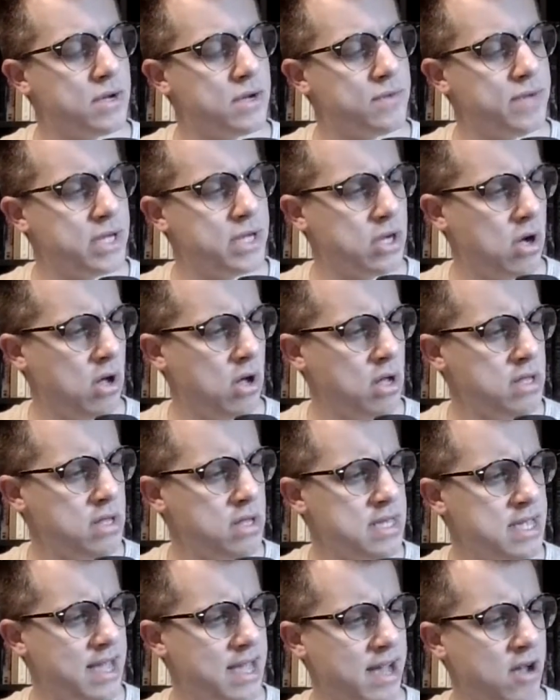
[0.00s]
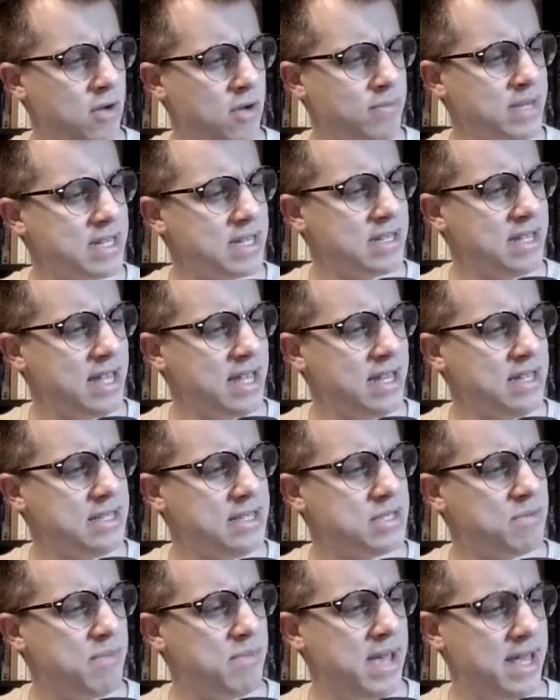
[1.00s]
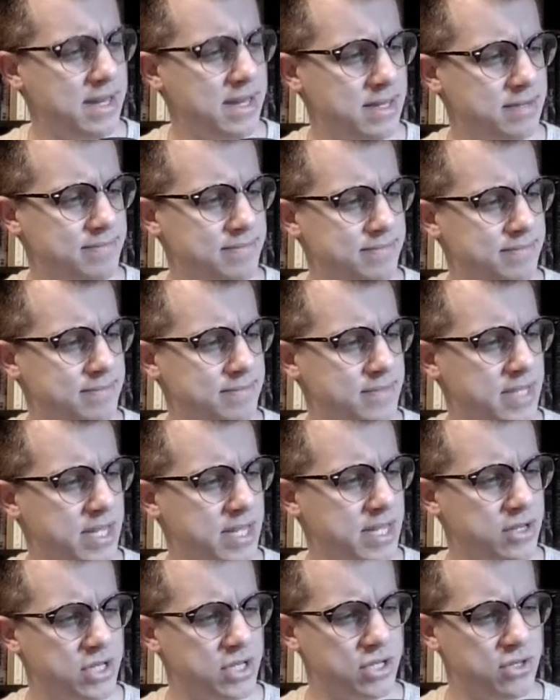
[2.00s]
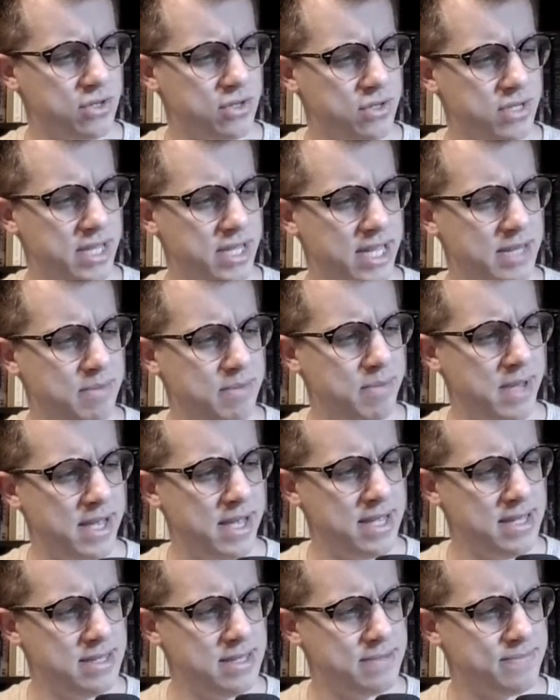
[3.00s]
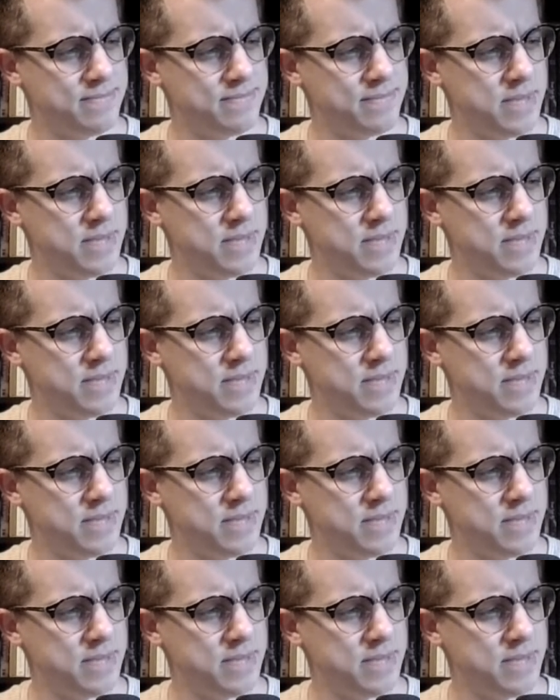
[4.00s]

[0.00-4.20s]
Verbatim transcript: recall ye how McClellan's men here stood at bay?